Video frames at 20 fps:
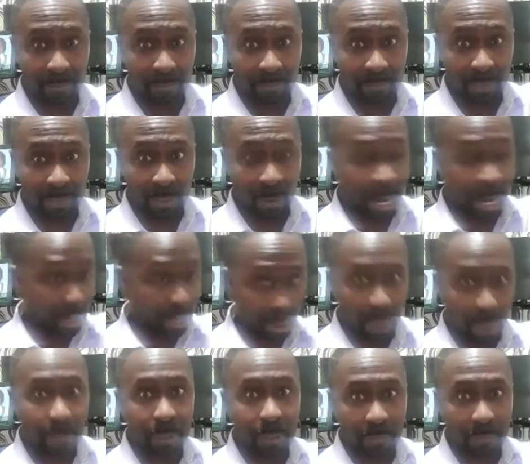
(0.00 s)
We are not
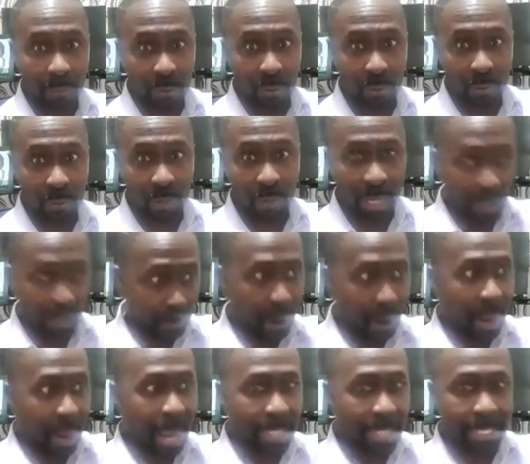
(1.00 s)
supposed to do. But I
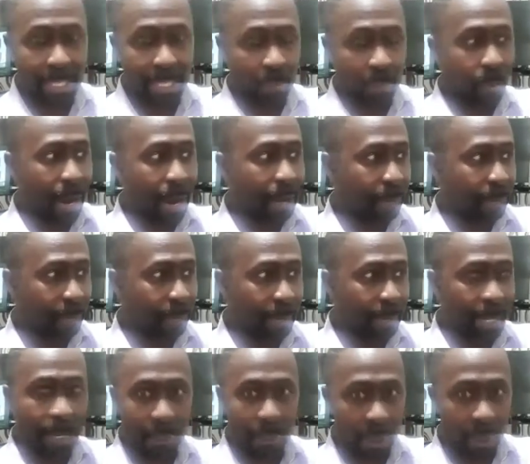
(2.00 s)
just want to be
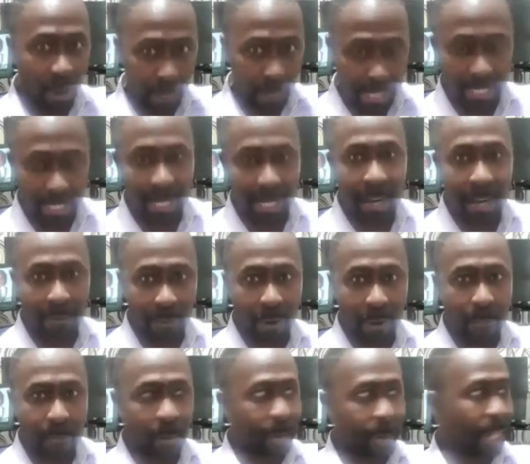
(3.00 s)
theoretical for a
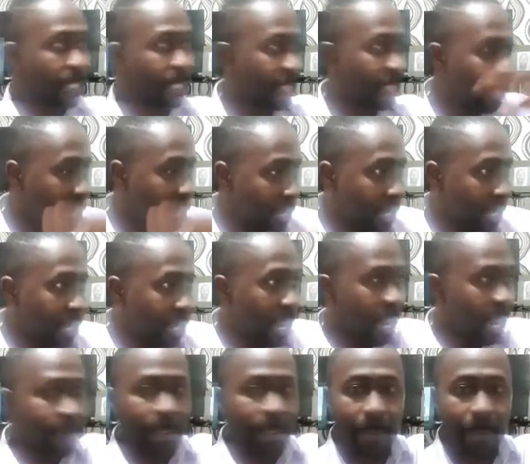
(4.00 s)
moment. If
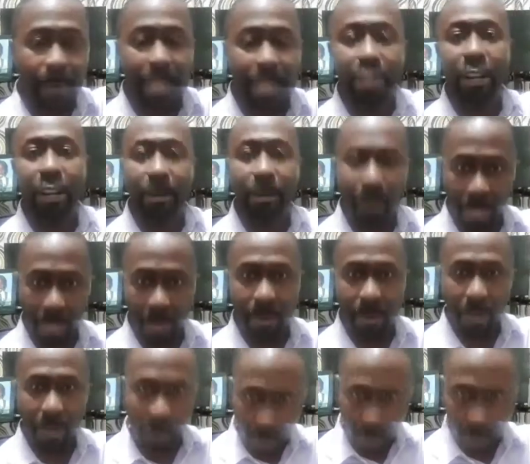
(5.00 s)
the bridge will give you
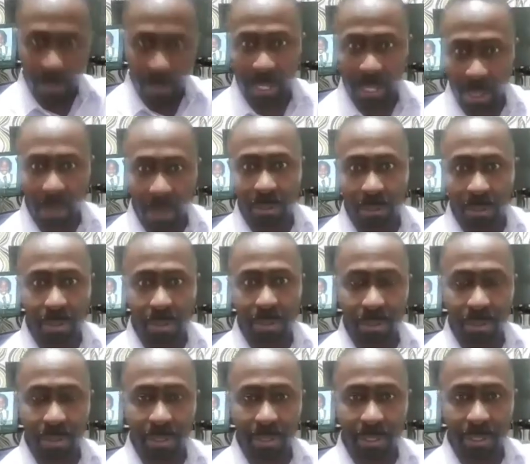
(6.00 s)
good returns,
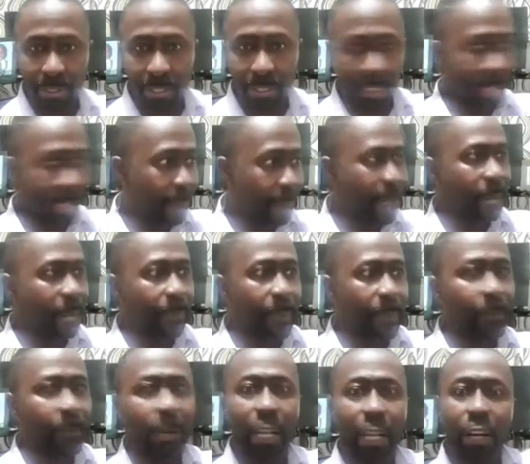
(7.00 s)
because how many people they
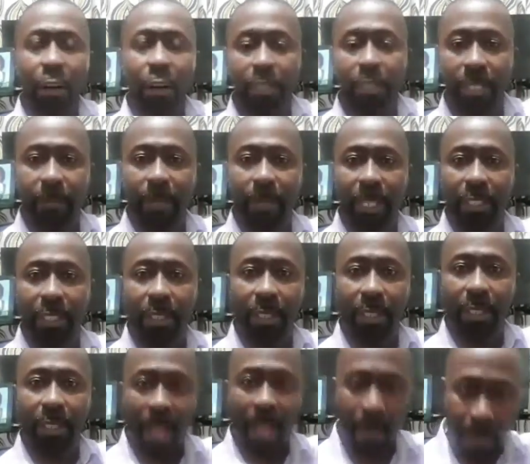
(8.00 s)
cross the bridge?
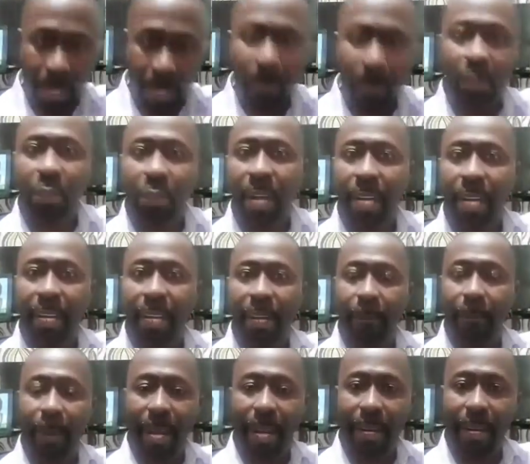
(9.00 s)
How many motorcar then
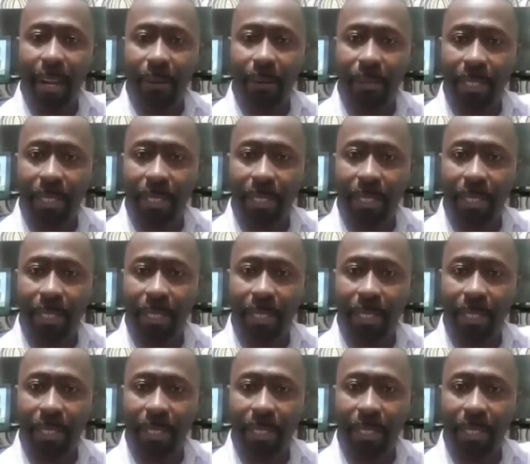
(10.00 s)
apply that route today?